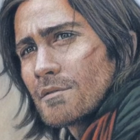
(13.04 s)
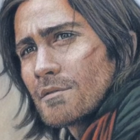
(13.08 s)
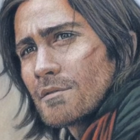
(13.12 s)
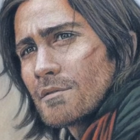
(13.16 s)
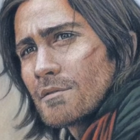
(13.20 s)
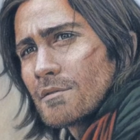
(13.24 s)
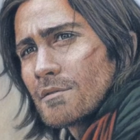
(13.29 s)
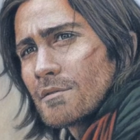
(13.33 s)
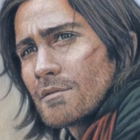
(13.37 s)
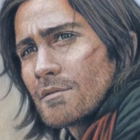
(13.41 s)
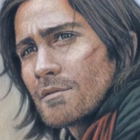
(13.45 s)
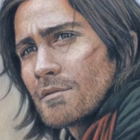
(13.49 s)

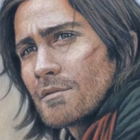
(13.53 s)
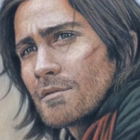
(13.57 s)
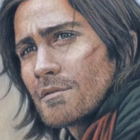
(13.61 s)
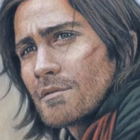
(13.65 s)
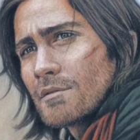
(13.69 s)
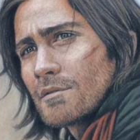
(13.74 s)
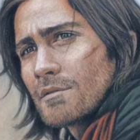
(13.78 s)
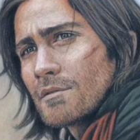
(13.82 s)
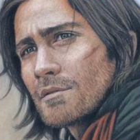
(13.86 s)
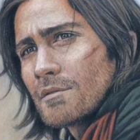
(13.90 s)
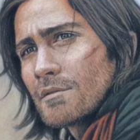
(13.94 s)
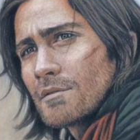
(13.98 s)

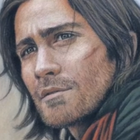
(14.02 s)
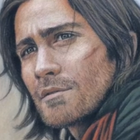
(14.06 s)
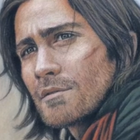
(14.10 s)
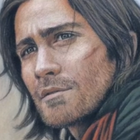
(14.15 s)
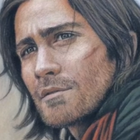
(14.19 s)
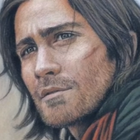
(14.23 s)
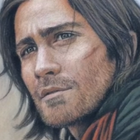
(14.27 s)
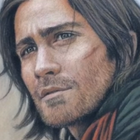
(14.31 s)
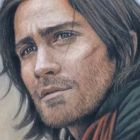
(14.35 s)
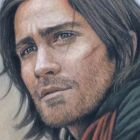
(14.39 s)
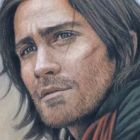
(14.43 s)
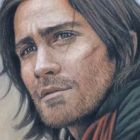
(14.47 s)

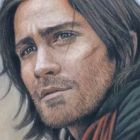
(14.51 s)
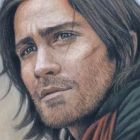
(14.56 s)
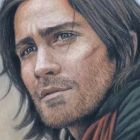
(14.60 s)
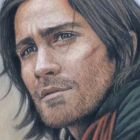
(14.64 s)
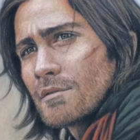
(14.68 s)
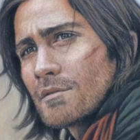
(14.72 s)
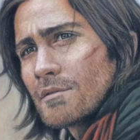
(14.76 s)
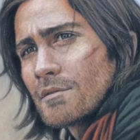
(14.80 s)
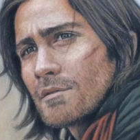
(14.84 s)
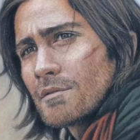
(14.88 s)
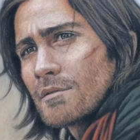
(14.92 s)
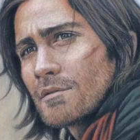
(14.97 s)

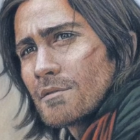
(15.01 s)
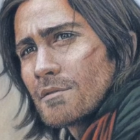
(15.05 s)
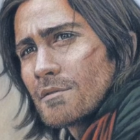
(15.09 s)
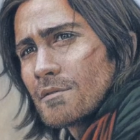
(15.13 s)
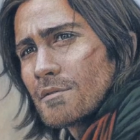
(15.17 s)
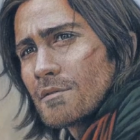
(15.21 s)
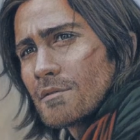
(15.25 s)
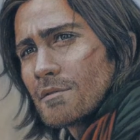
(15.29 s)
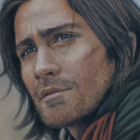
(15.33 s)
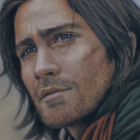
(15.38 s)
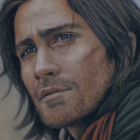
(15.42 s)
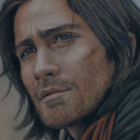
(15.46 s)

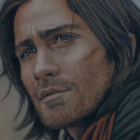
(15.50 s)
(no one is talking)